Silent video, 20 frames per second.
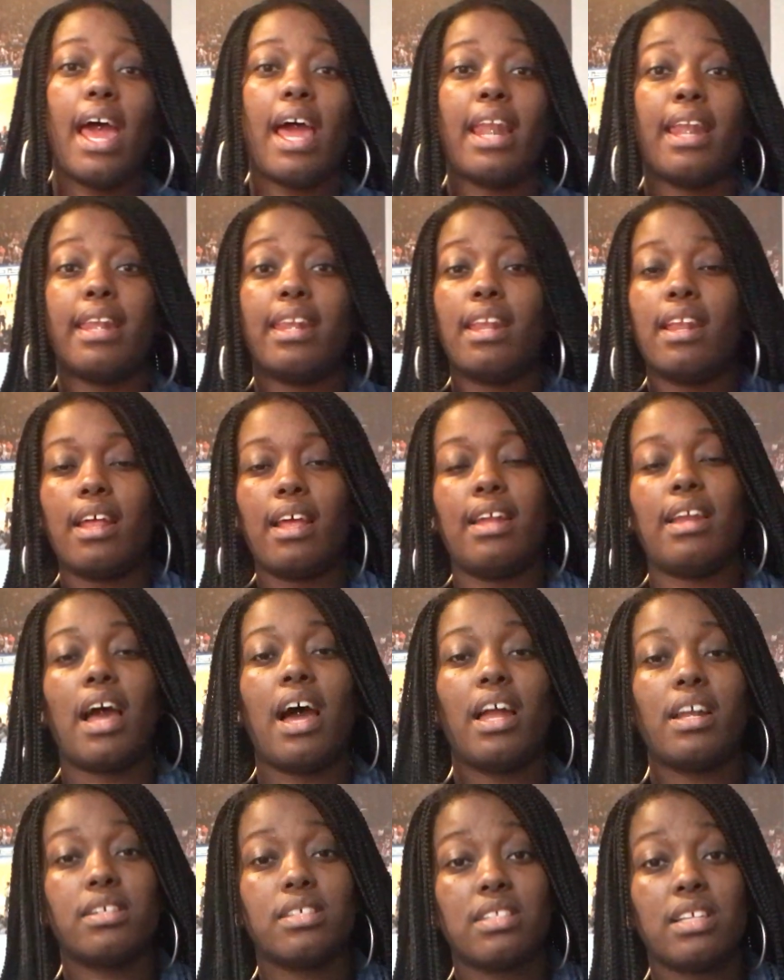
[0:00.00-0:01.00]
And
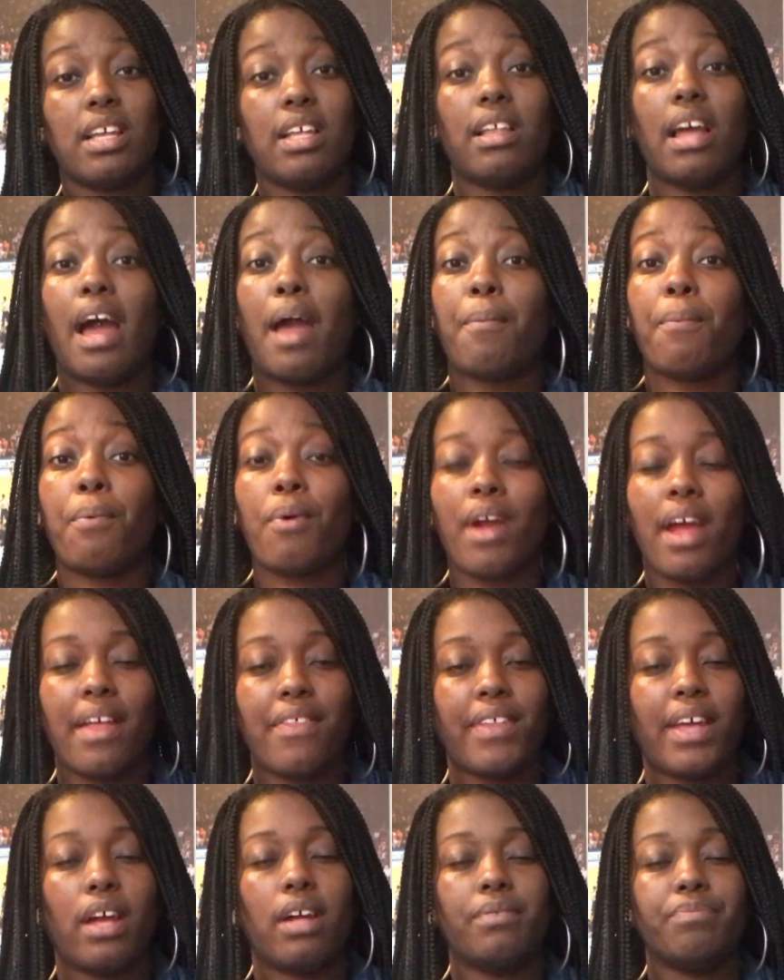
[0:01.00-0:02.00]
honestly, I
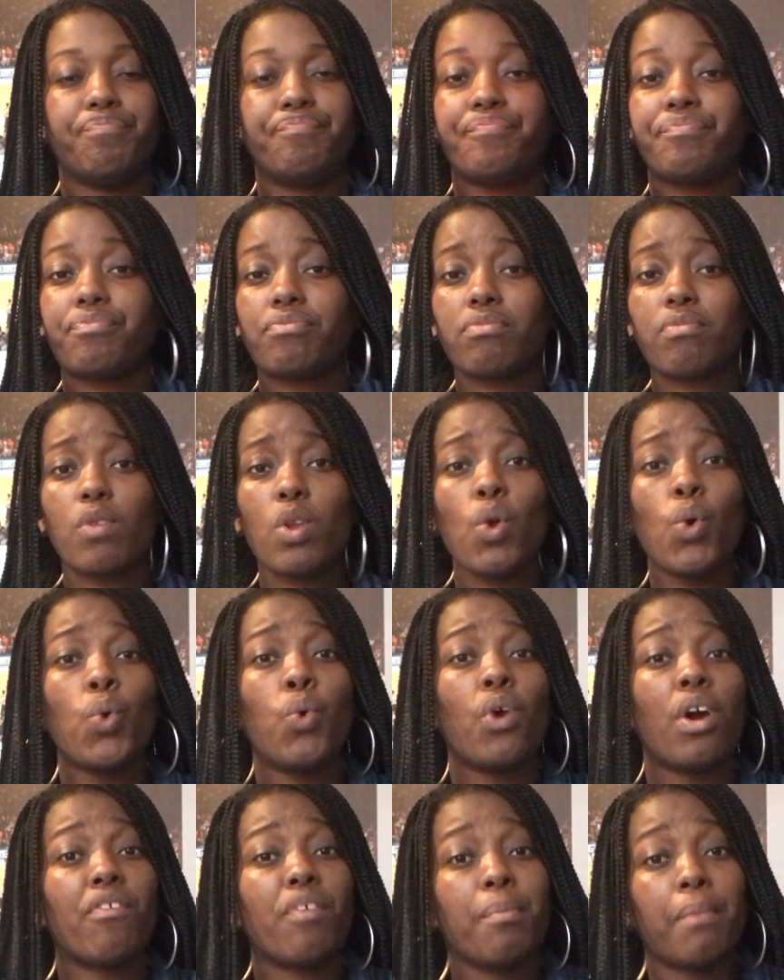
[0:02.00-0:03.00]
pray that
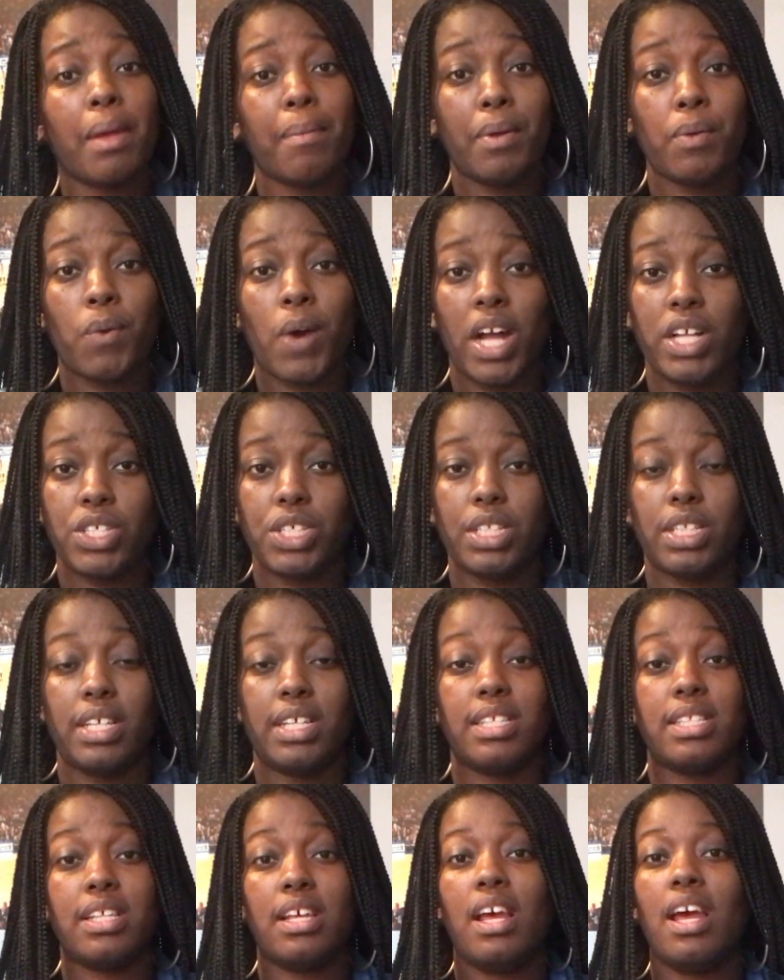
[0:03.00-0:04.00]
whoever may be watching
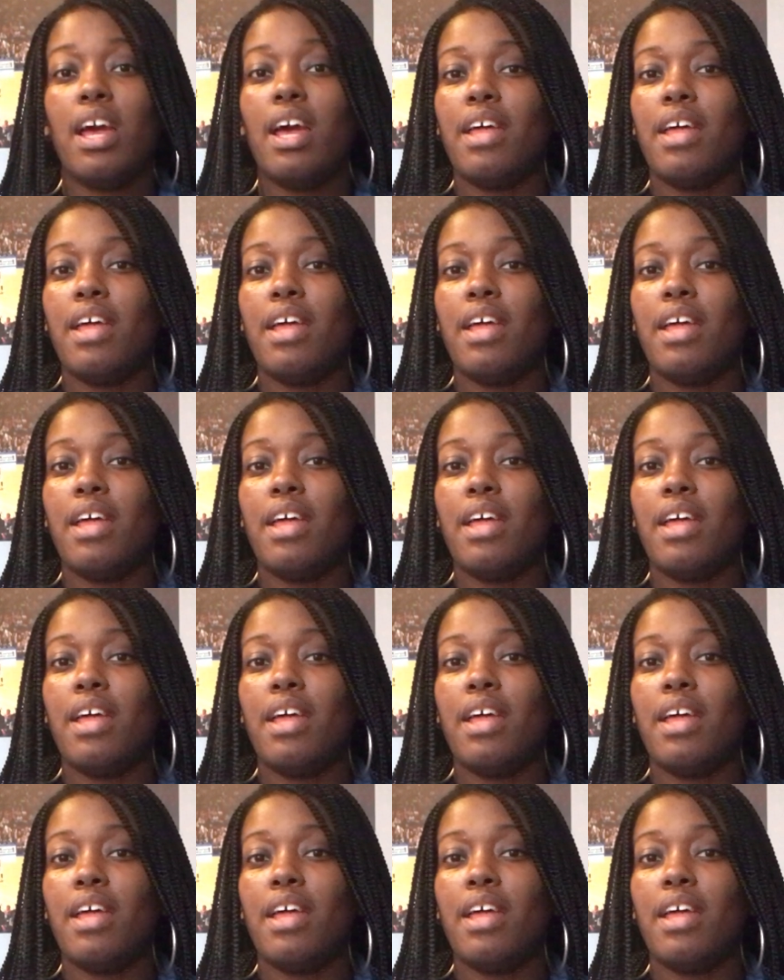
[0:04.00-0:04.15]
this,